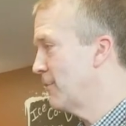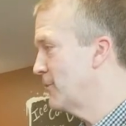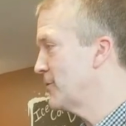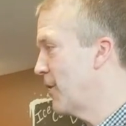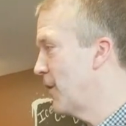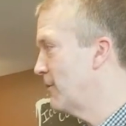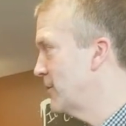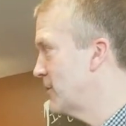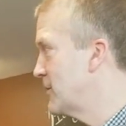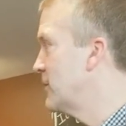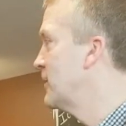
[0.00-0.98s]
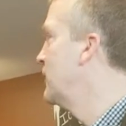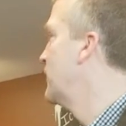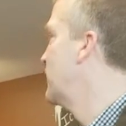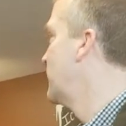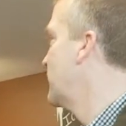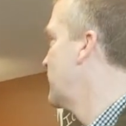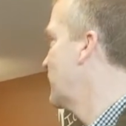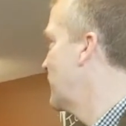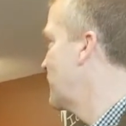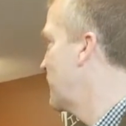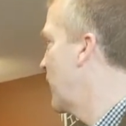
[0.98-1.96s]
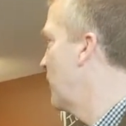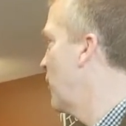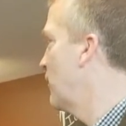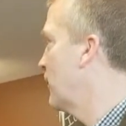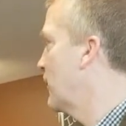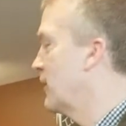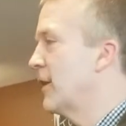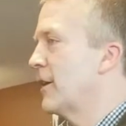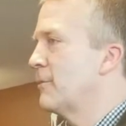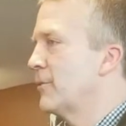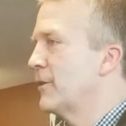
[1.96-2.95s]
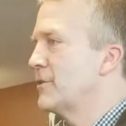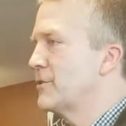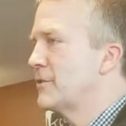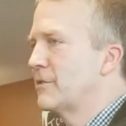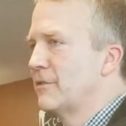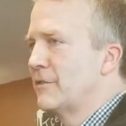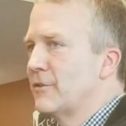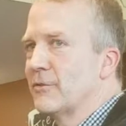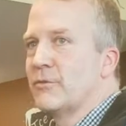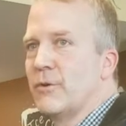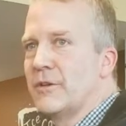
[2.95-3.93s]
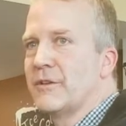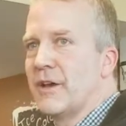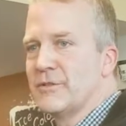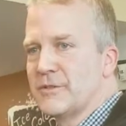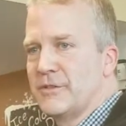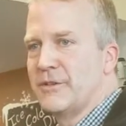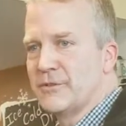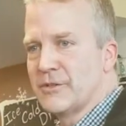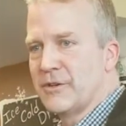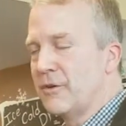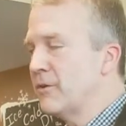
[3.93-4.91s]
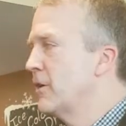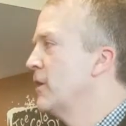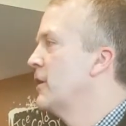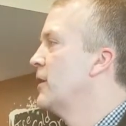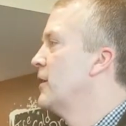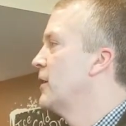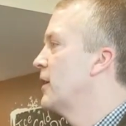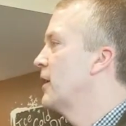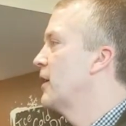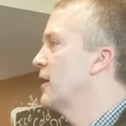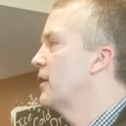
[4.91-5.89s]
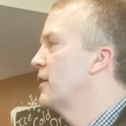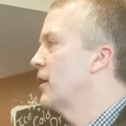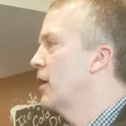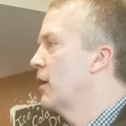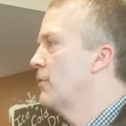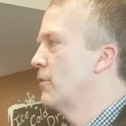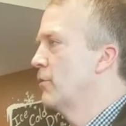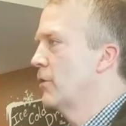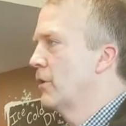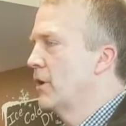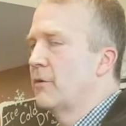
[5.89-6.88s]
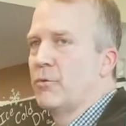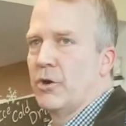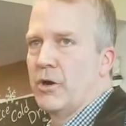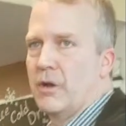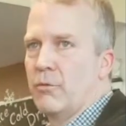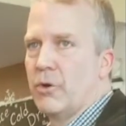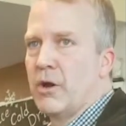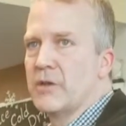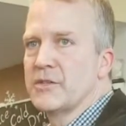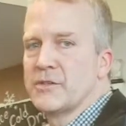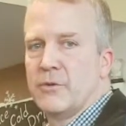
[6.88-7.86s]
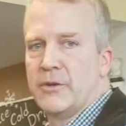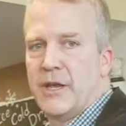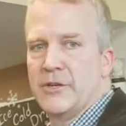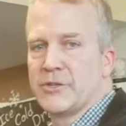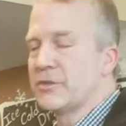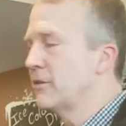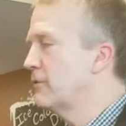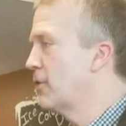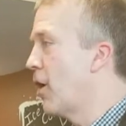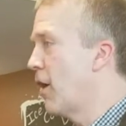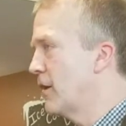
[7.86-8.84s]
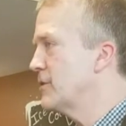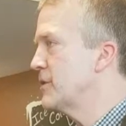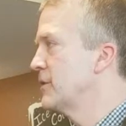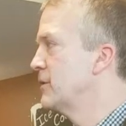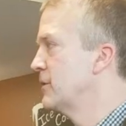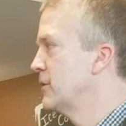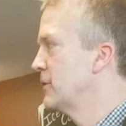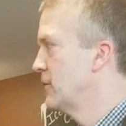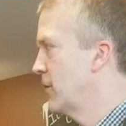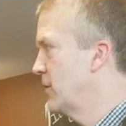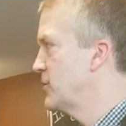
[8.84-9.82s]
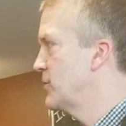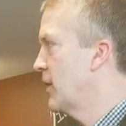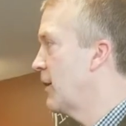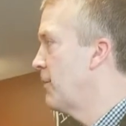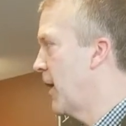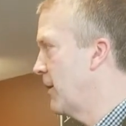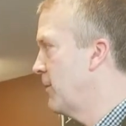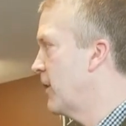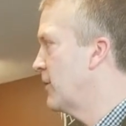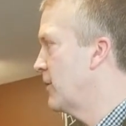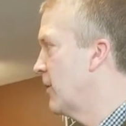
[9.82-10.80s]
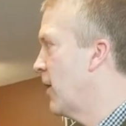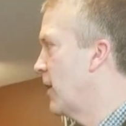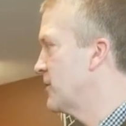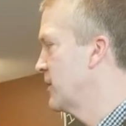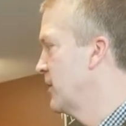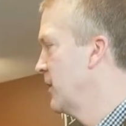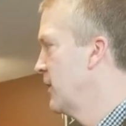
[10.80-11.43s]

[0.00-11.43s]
Almost all of us, unless you came over on the land bridge, 20,000 years ago. And we're also a nation of laws, right? So you got to abide by the laws.